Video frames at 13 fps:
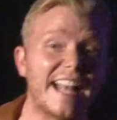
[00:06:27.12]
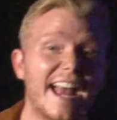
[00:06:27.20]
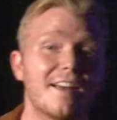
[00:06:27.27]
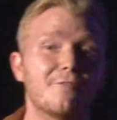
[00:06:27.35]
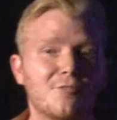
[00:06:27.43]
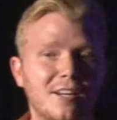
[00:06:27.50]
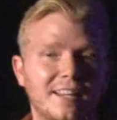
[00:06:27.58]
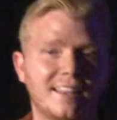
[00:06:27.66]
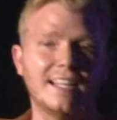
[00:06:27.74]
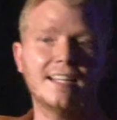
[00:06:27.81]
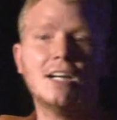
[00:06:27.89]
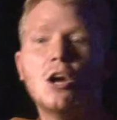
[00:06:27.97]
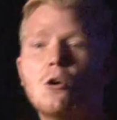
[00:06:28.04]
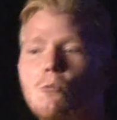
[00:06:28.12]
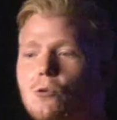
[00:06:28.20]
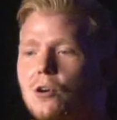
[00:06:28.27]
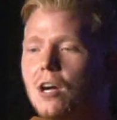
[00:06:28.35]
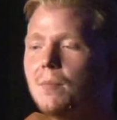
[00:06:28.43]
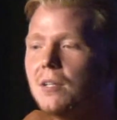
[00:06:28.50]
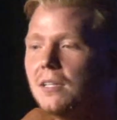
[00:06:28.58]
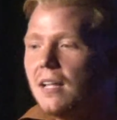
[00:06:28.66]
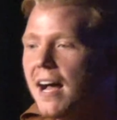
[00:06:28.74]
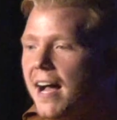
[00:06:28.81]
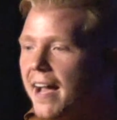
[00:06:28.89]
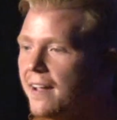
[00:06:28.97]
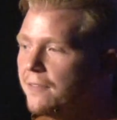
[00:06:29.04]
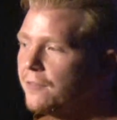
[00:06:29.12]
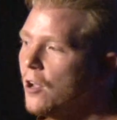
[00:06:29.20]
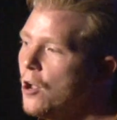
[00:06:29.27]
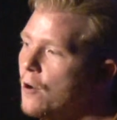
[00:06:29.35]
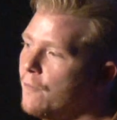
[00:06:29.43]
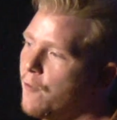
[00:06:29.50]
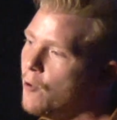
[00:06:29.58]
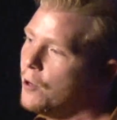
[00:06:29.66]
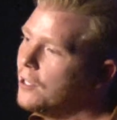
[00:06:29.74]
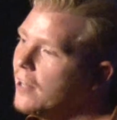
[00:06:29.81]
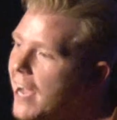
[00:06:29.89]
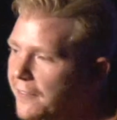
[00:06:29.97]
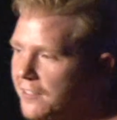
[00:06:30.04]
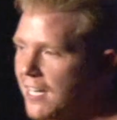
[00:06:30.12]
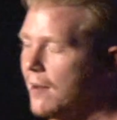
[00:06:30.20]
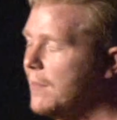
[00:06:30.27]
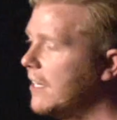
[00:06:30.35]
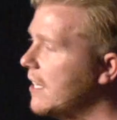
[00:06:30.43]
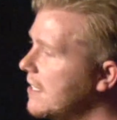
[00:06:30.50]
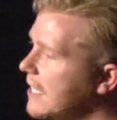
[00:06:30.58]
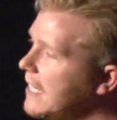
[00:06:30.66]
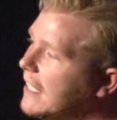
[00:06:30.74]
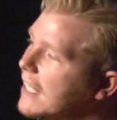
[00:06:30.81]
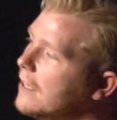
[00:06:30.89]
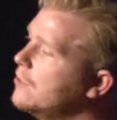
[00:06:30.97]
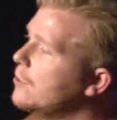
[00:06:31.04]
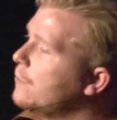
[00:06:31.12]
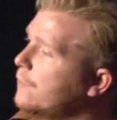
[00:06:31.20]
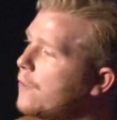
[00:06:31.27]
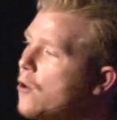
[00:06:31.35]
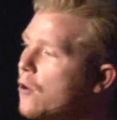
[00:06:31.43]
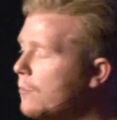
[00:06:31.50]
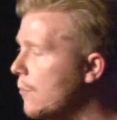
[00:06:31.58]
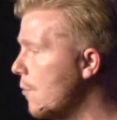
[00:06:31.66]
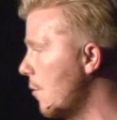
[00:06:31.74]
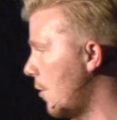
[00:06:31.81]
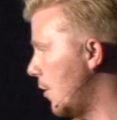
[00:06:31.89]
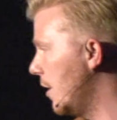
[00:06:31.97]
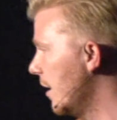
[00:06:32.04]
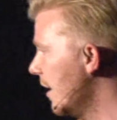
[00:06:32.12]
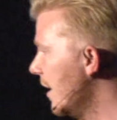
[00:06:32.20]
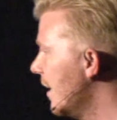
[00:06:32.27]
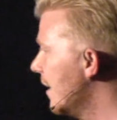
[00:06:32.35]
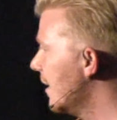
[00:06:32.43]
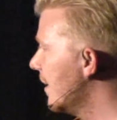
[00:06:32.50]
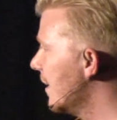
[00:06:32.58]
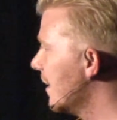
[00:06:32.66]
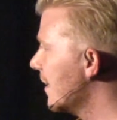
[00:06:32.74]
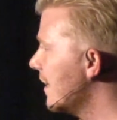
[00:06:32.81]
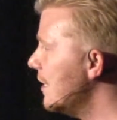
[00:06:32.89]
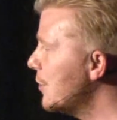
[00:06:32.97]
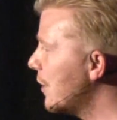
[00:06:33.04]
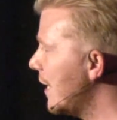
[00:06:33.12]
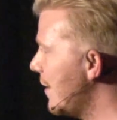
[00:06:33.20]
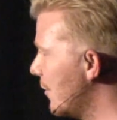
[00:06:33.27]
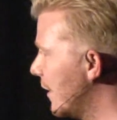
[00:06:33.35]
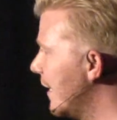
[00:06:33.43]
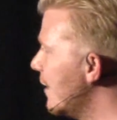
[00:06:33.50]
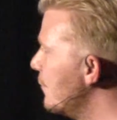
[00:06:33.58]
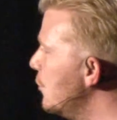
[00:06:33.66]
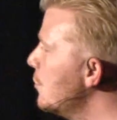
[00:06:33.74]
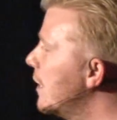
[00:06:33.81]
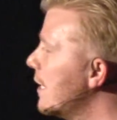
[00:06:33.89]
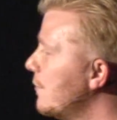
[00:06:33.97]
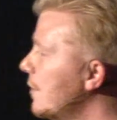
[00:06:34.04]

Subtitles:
everything will come alive for a lifetime because He gives you far more than you could ever give. You give